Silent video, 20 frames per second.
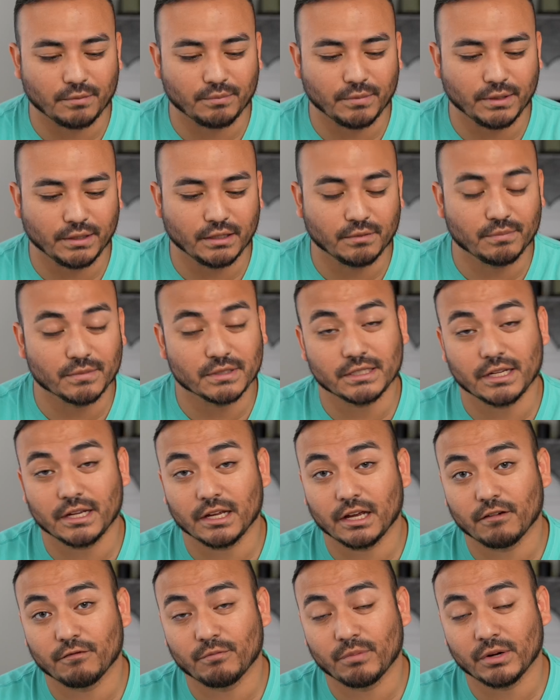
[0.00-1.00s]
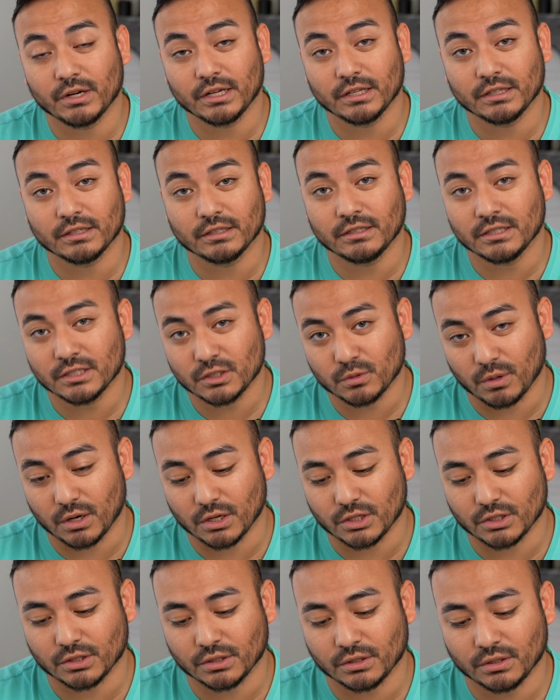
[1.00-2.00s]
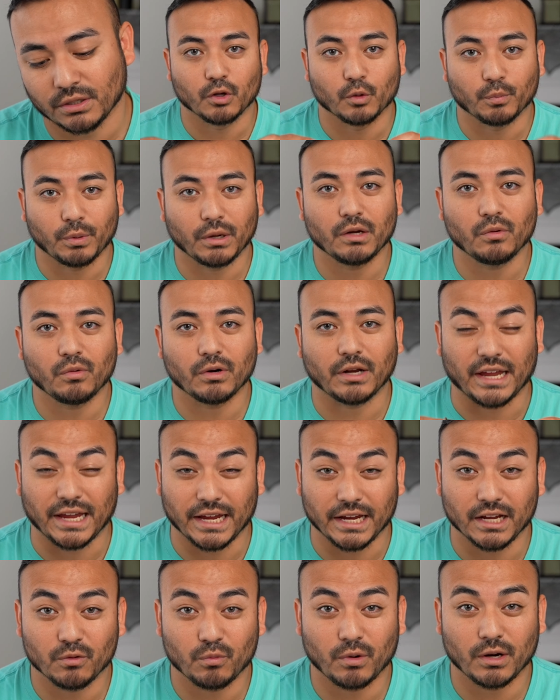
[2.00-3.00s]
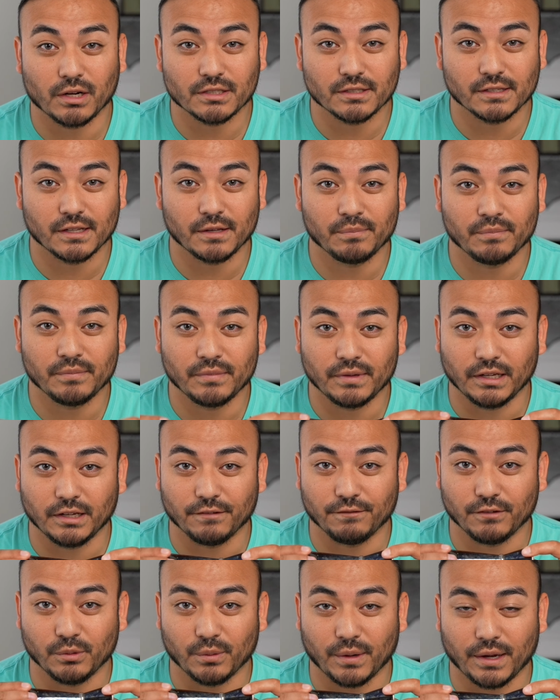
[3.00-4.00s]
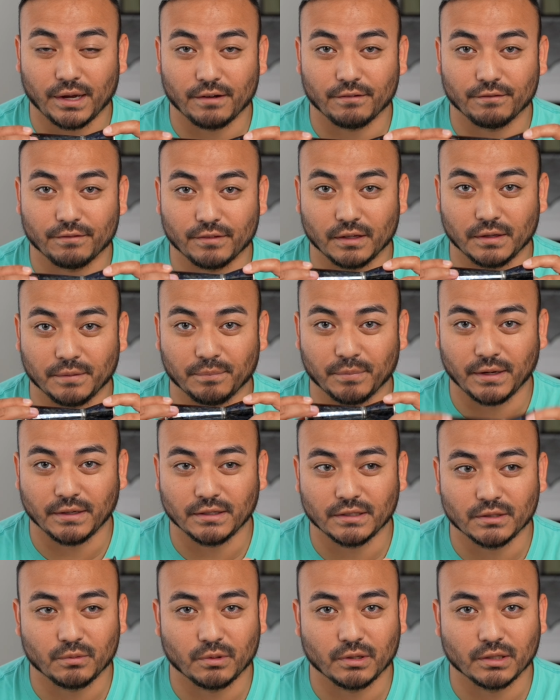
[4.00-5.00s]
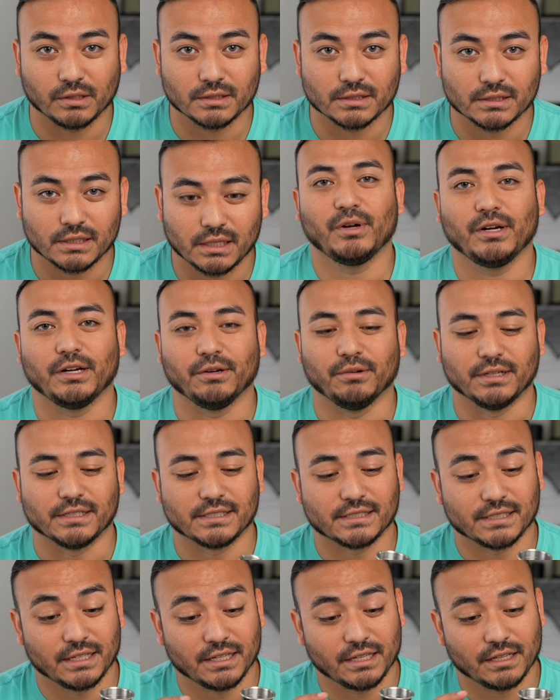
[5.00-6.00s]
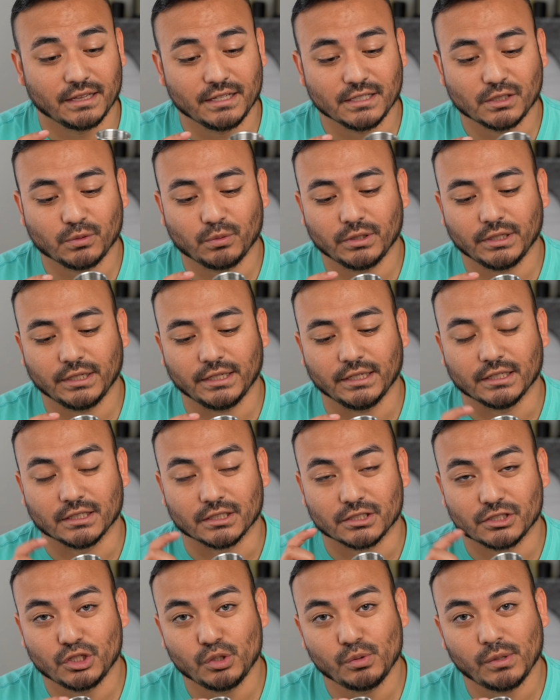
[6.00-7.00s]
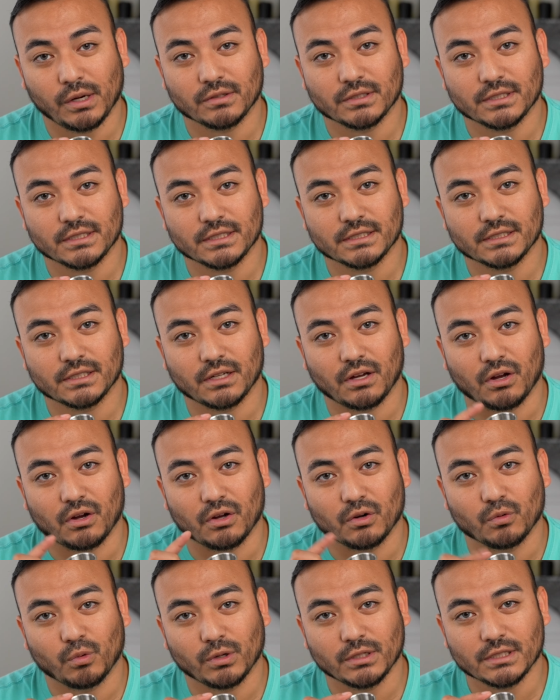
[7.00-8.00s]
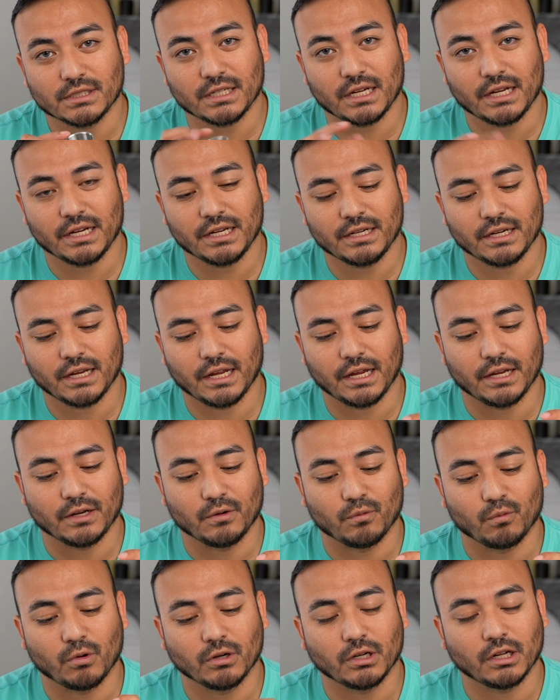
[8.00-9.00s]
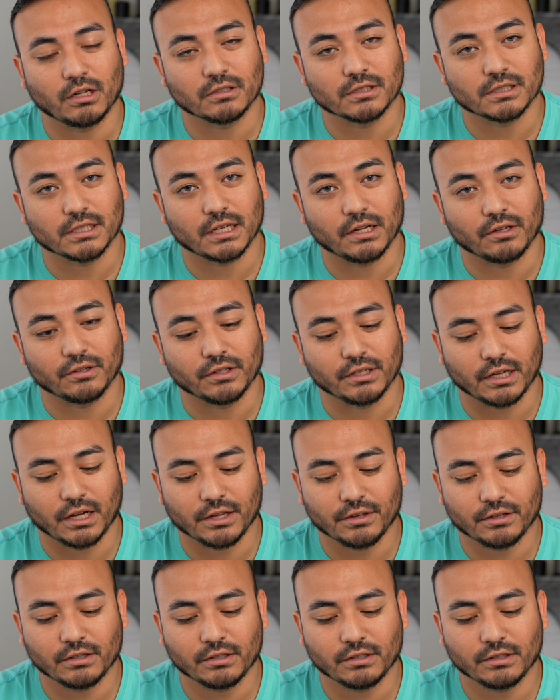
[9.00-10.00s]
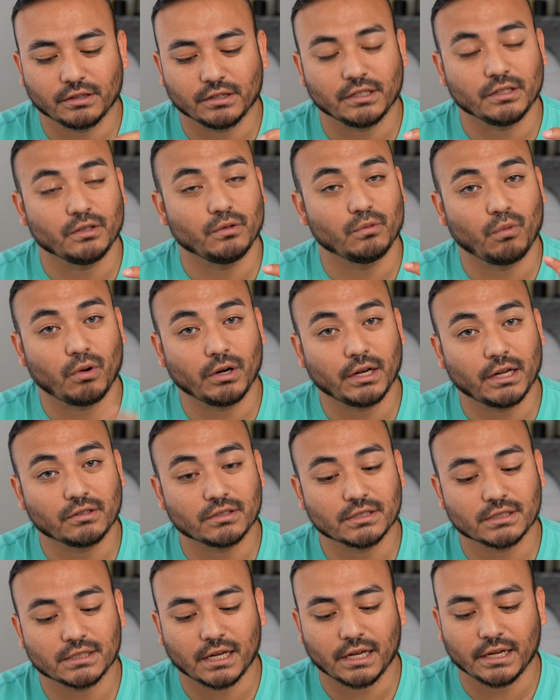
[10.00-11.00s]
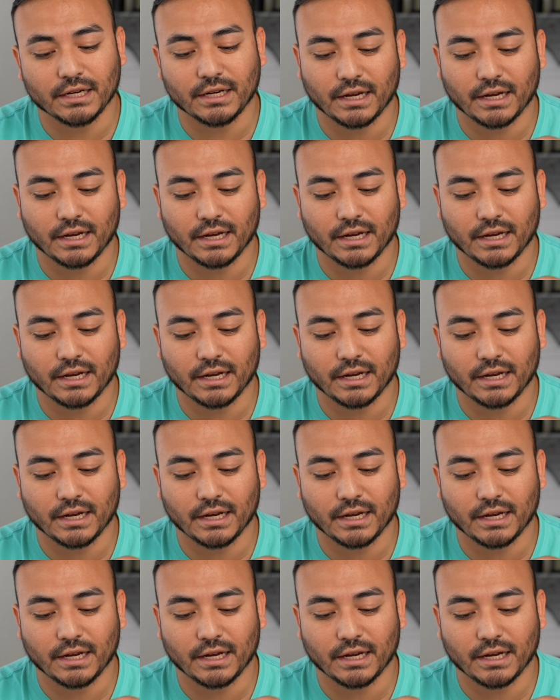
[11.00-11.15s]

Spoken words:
made the mistake of putting it in the dishwasher. You probably want to hand wash them if you have the painted ones. But anyways, this one is 2 ounces on one side and 1 ounce on the other. The 1 ounce side